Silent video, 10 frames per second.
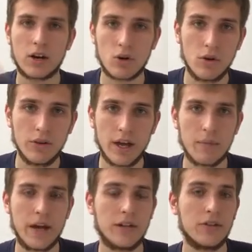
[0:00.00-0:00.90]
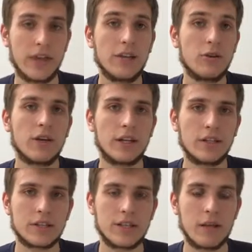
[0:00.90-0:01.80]
crawl them and then you can
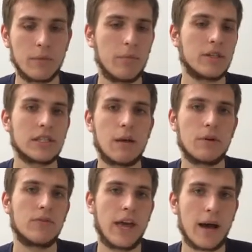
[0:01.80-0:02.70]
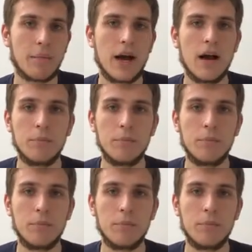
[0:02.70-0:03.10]
understand maybe some of them